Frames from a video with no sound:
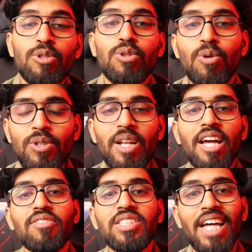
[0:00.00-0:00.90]
So those
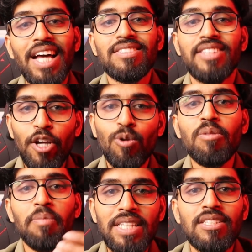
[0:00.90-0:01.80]
language has their
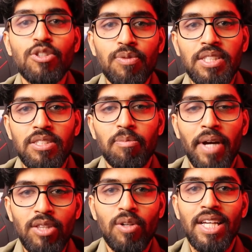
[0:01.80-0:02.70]
own basics first.
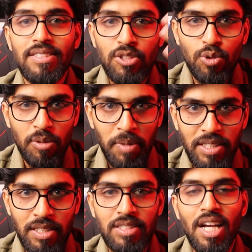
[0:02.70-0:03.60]
Python has its own
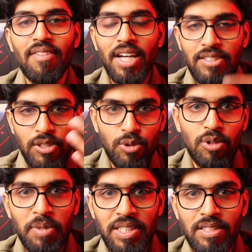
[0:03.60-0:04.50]
basic, Java has
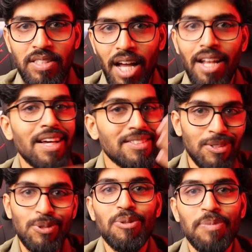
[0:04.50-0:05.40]
its own basic, Scala
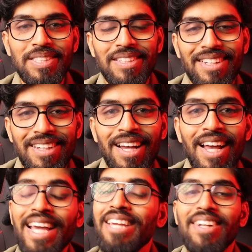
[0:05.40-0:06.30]
has its own basic.
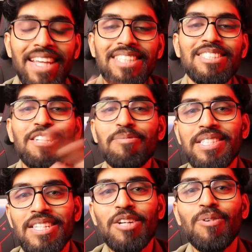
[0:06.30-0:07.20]
Even
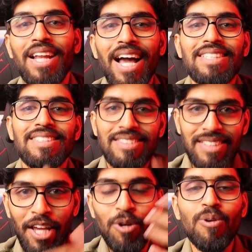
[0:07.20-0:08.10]
HTML, SQL has
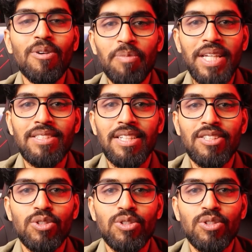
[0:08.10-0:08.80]
their own basic.